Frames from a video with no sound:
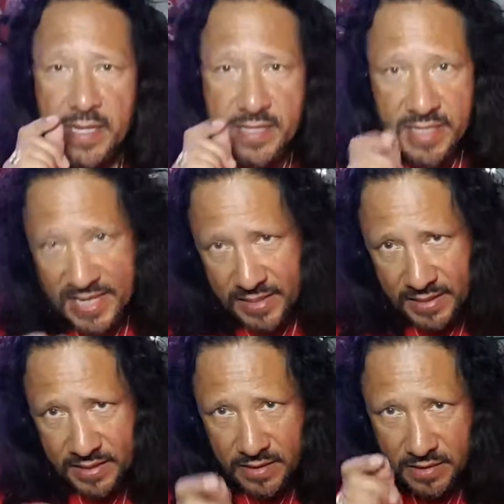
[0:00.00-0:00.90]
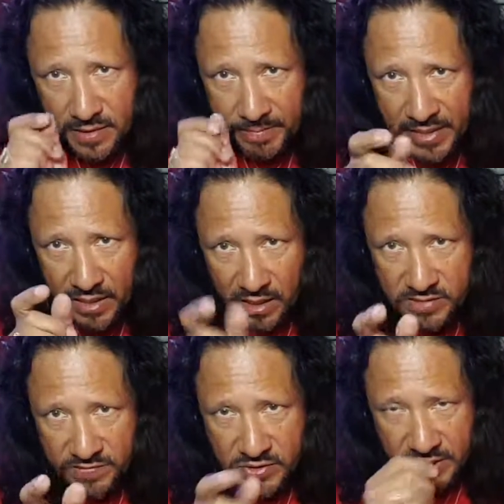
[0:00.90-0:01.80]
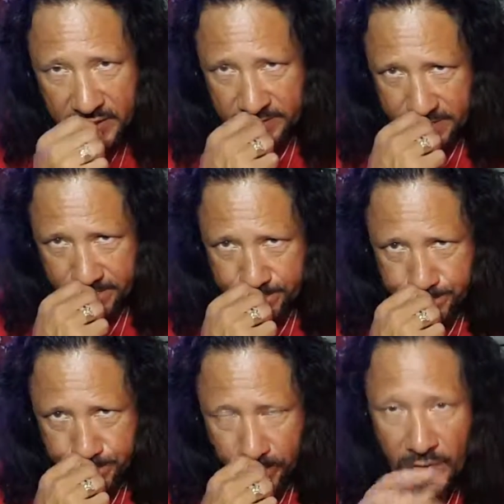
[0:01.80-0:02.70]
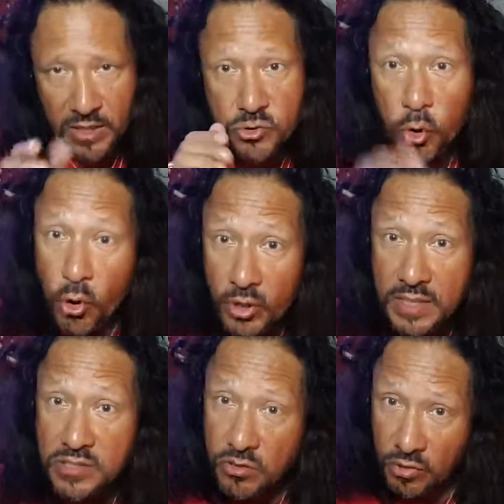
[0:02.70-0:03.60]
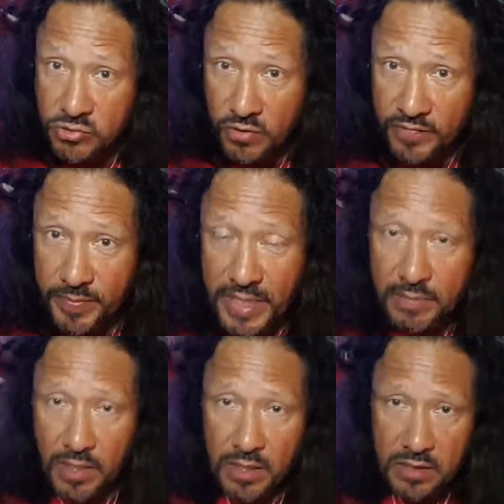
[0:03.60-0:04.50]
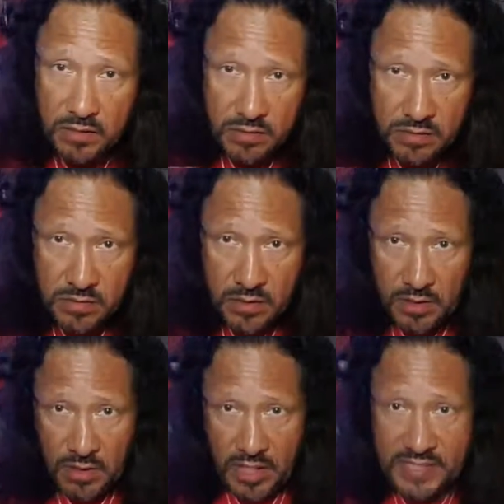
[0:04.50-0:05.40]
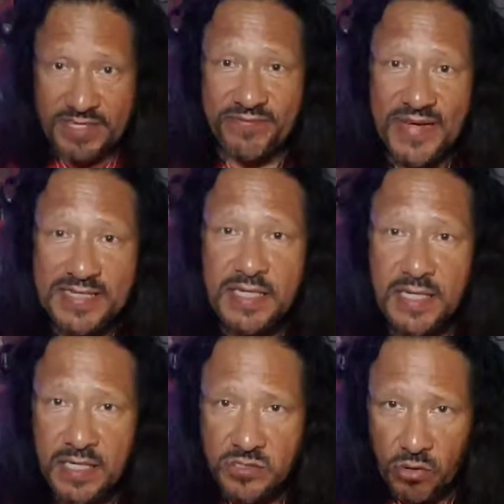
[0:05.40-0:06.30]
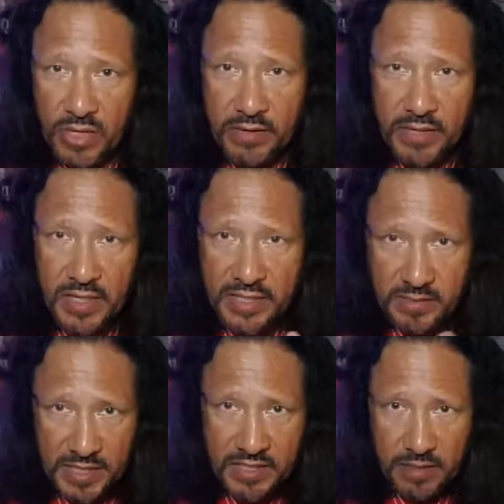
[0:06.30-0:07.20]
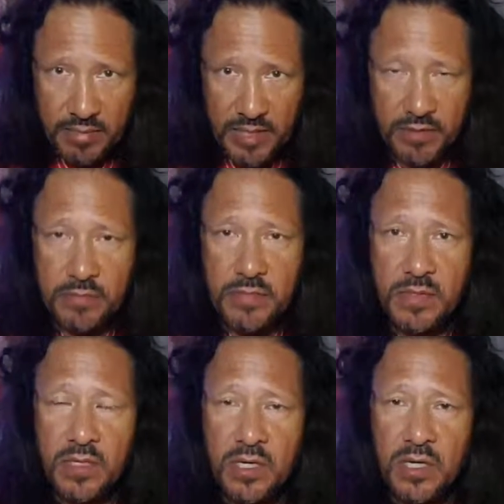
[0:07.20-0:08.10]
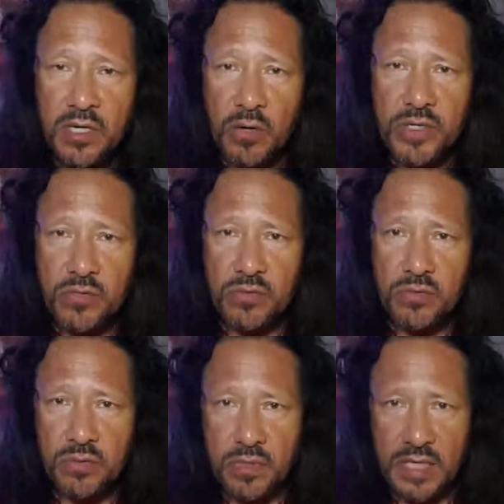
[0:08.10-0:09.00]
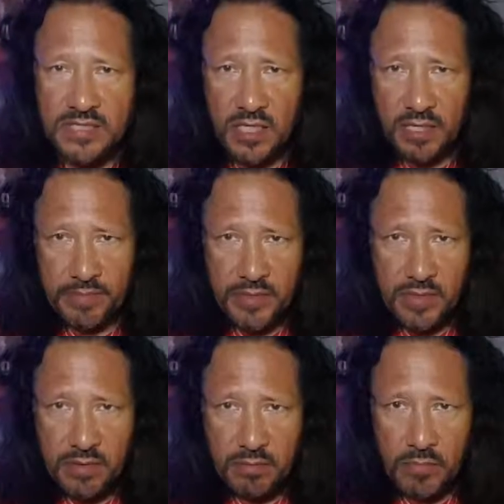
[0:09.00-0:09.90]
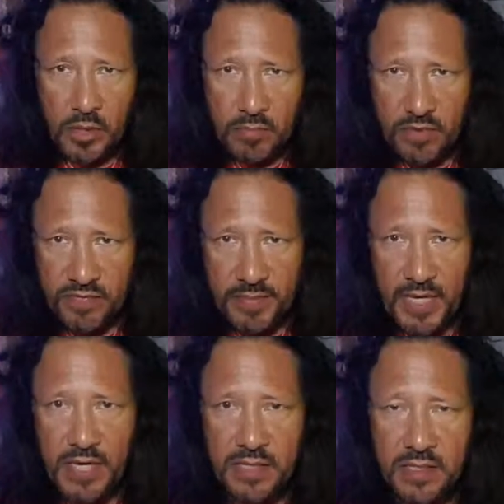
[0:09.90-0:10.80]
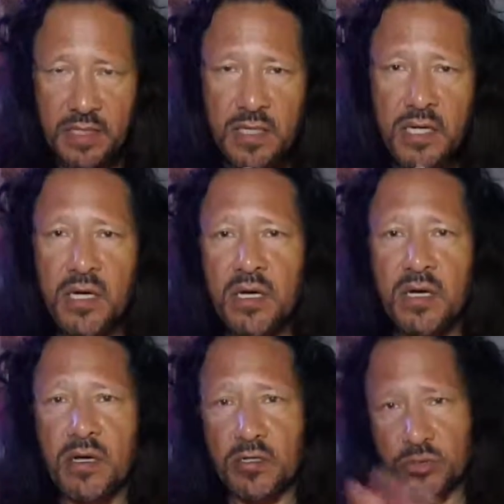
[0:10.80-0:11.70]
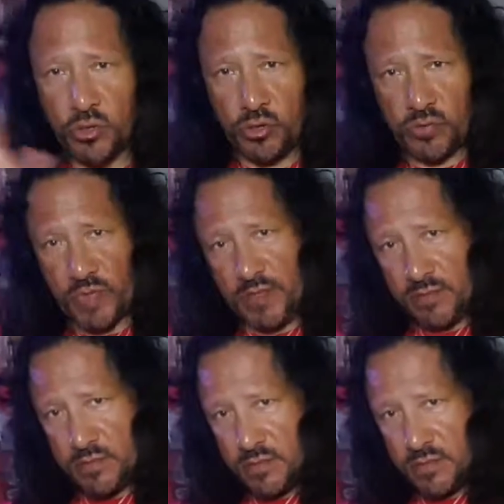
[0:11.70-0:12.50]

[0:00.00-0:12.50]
Then the big controversy hit. Torres, the goal scorer for Panama, is defending in his own area against a Mexican player, going through, gets clipped, boom, from behind, turns around,